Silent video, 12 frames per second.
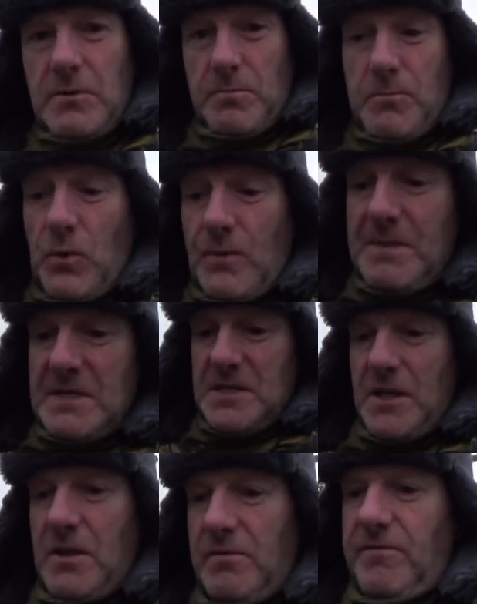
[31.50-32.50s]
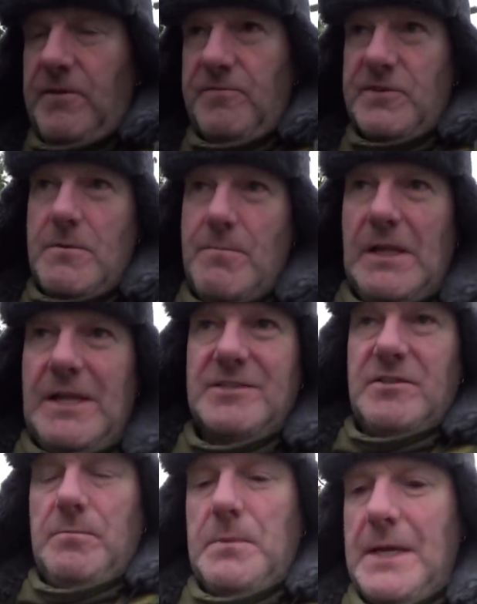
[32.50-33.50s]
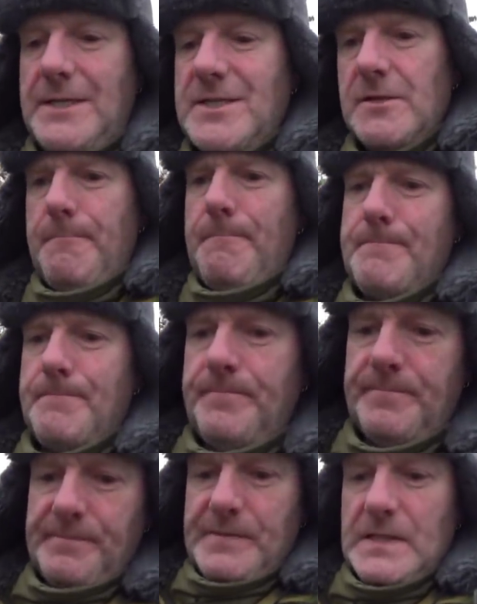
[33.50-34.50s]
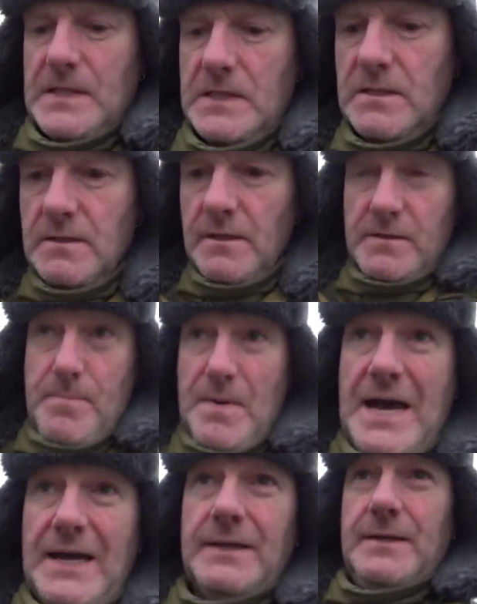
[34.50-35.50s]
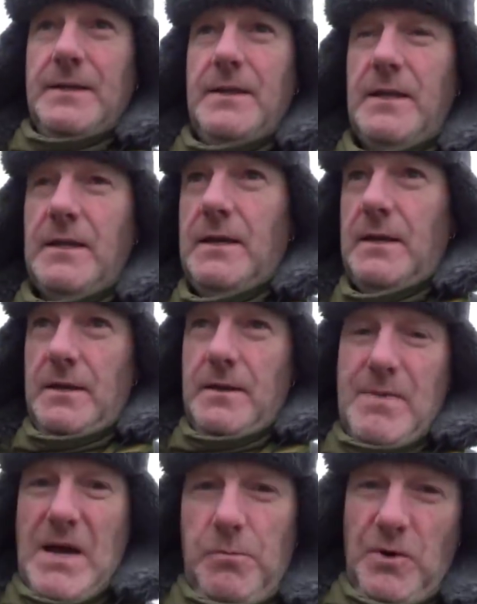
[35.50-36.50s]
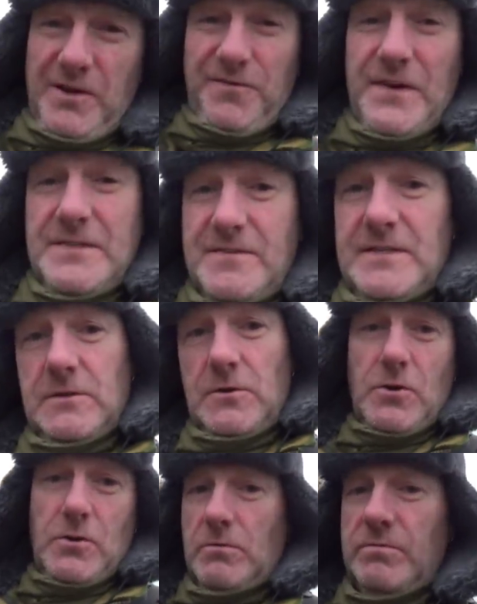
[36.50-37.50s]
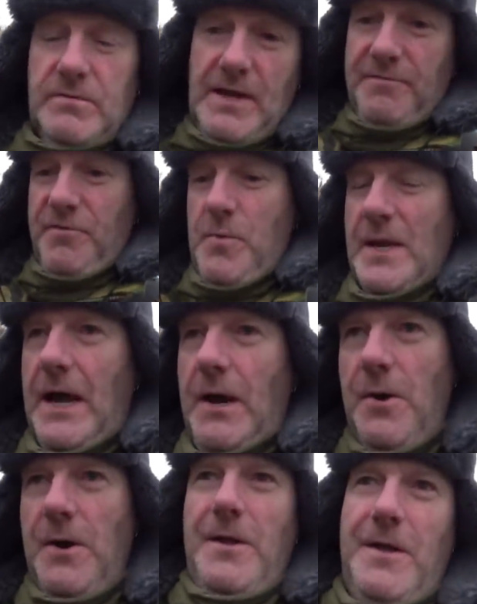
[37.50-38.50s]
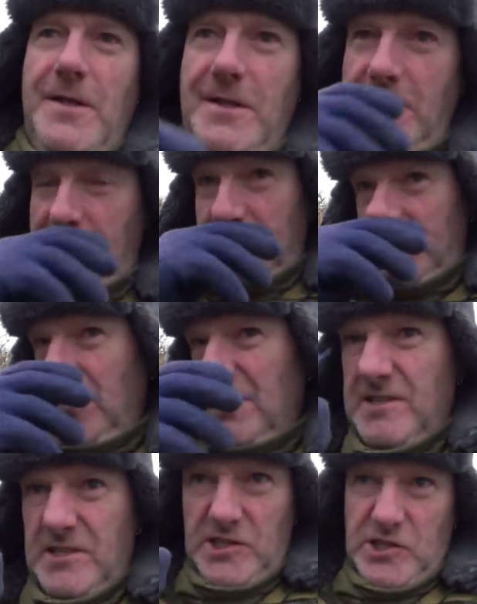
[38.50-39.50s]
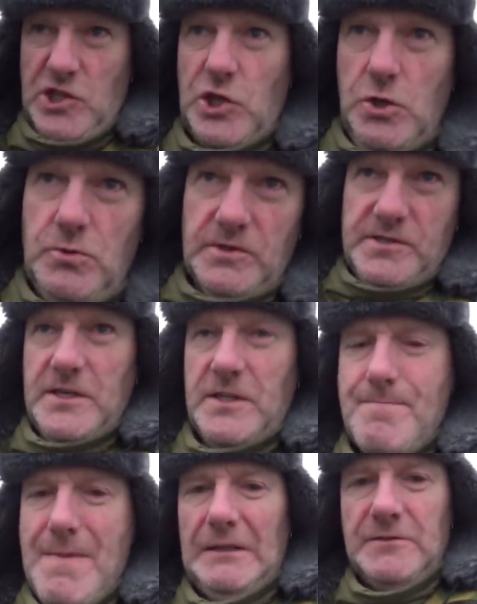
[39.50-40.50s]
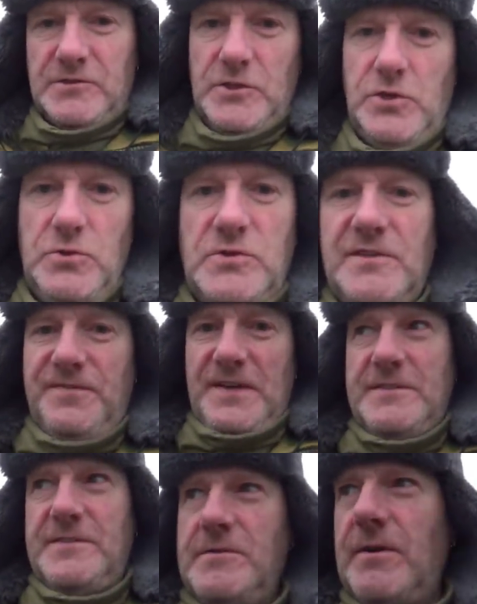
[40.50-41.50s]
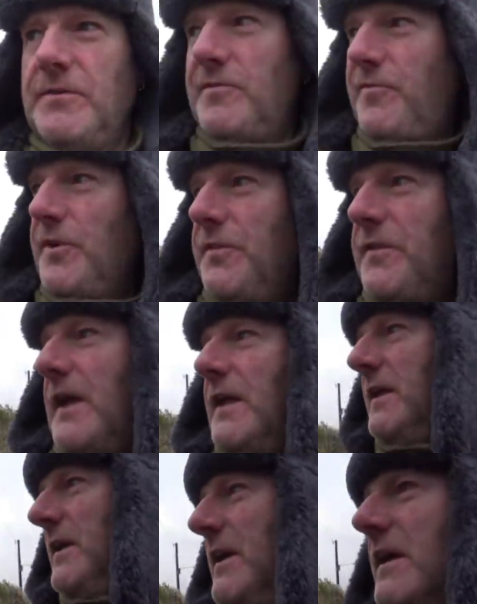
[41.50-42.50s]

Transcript: been quite busy, if you've seen my last update. The back, barbed wire fencing all everywhere now, as well as the security, the metal security fencing around the front there.